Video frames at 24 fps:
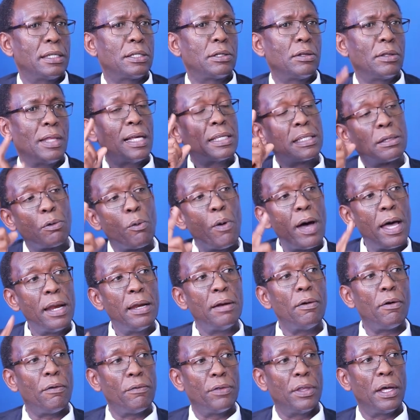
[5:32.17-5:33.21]
So that's
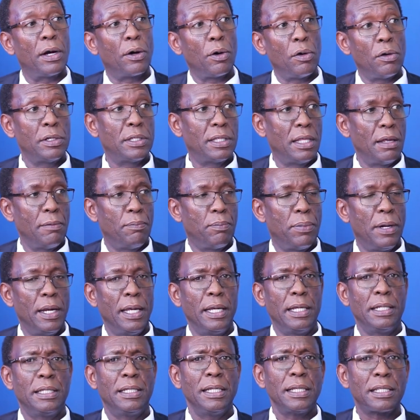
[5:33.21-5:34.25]
one of the roles they
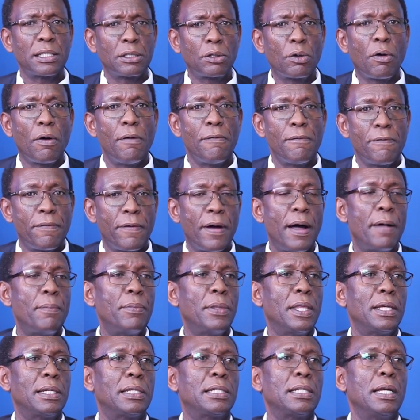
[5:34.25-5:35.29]
play, just to
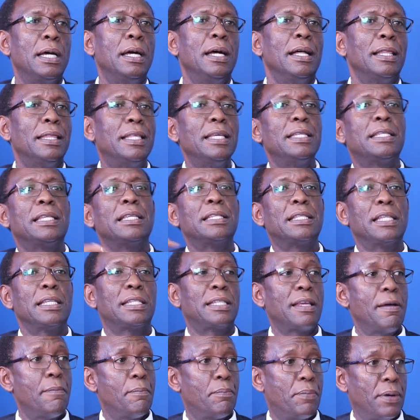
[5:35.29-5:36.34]
confirm that this is the
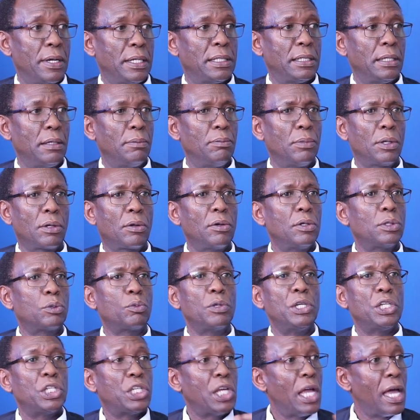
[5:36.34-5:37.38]
same person, because
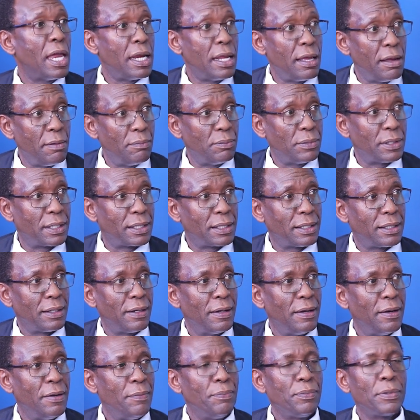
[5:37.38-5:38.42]
we share names.
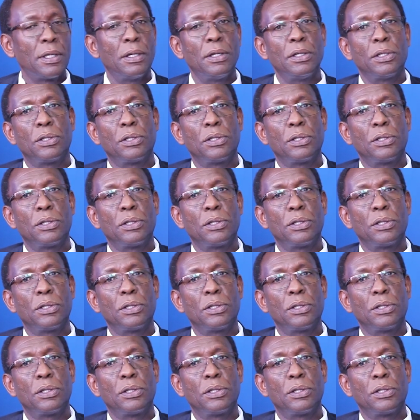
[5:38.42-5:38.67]
Mm-hmm.